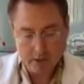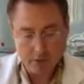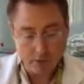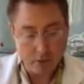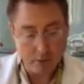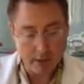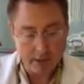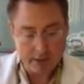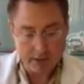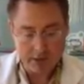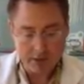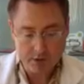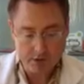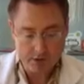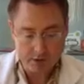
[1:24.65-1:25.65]
Drawback
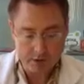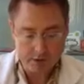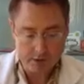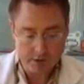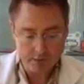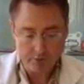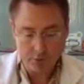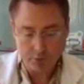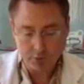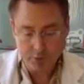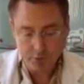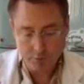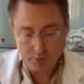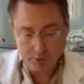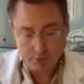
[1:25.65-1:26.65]
is there's nothing for
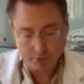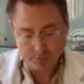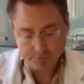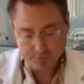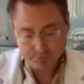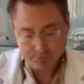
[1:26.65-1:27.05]
computer.